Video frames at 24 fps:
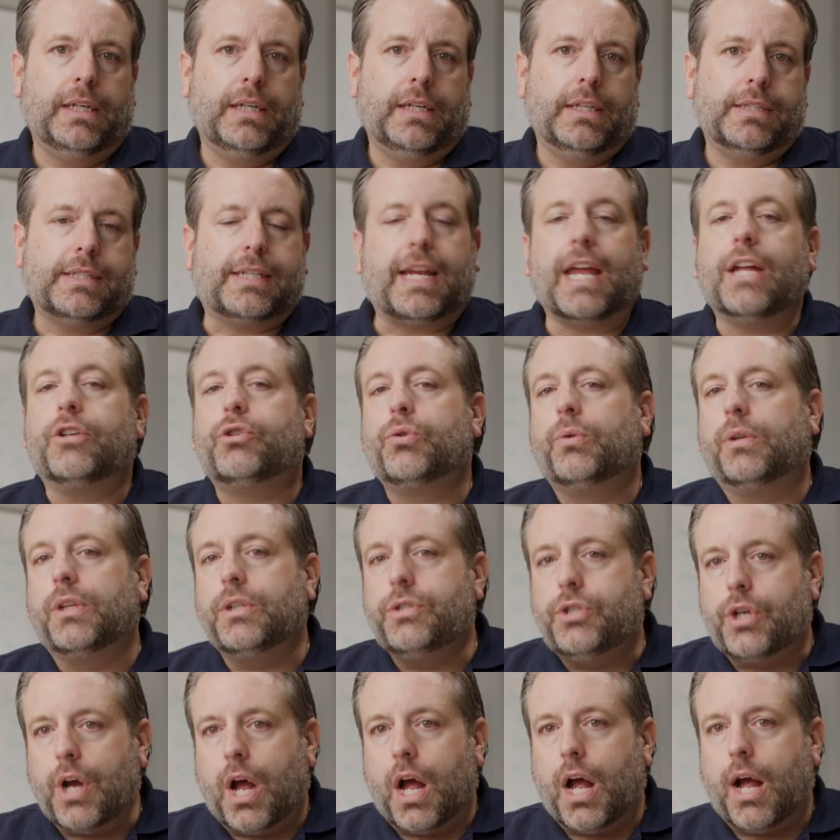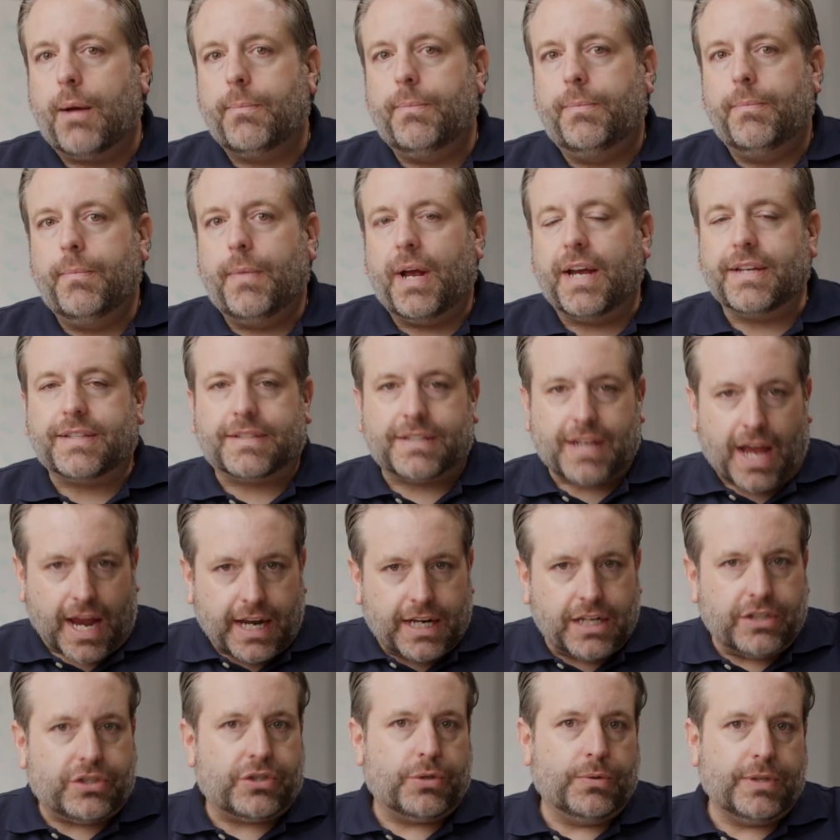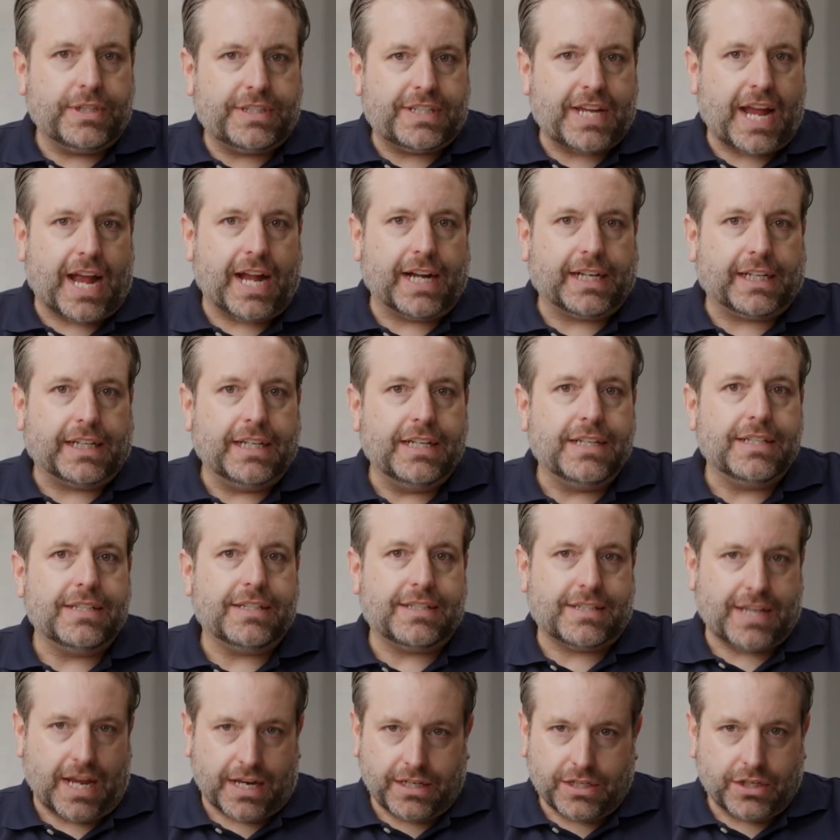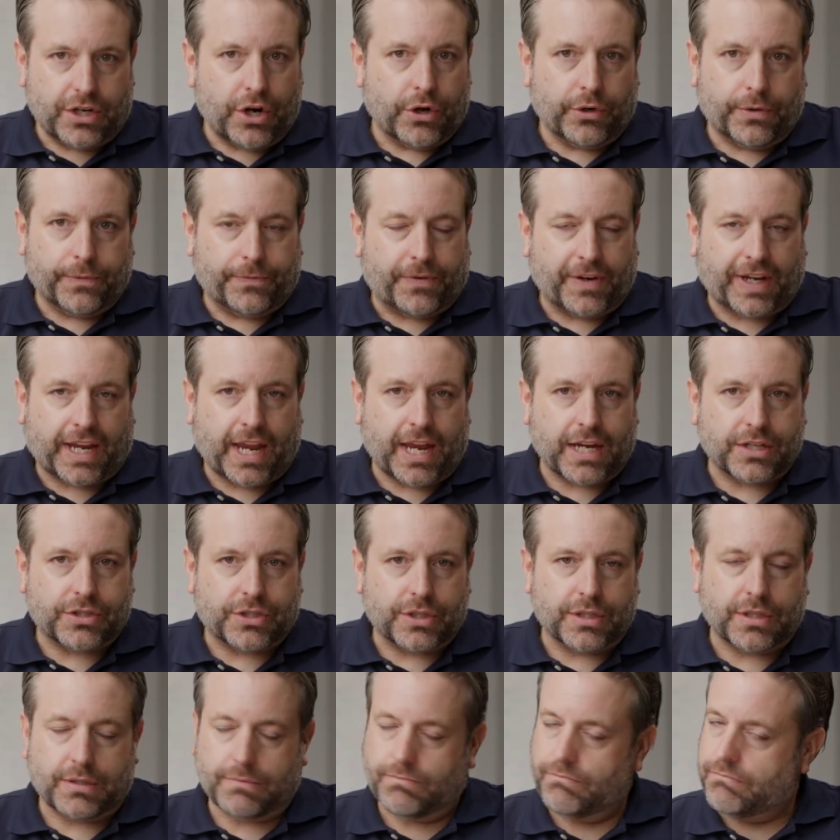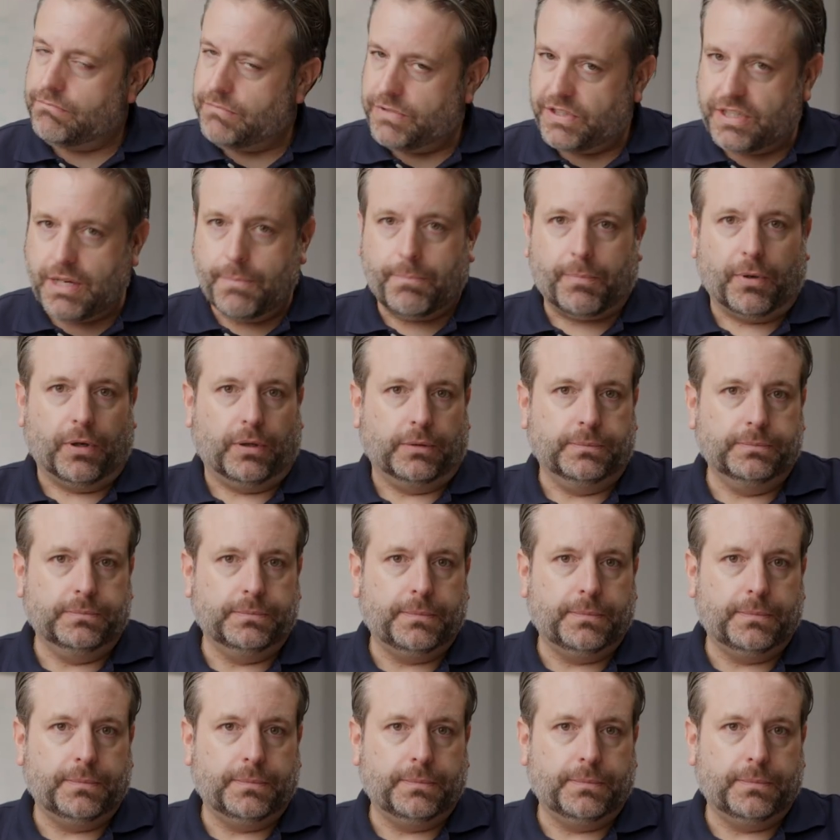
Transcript: Schedule a job, assign it to a tech, send a notification. Simple.